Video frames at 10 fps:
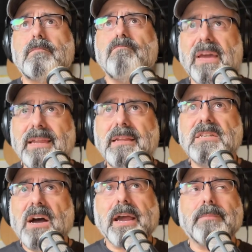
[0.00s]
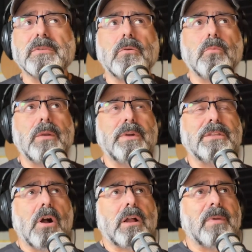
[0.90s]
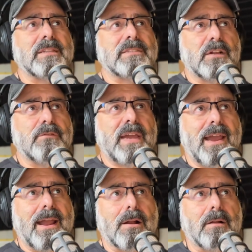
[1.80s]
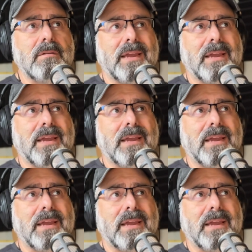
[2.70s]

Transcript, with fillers: Many times when we talk about self care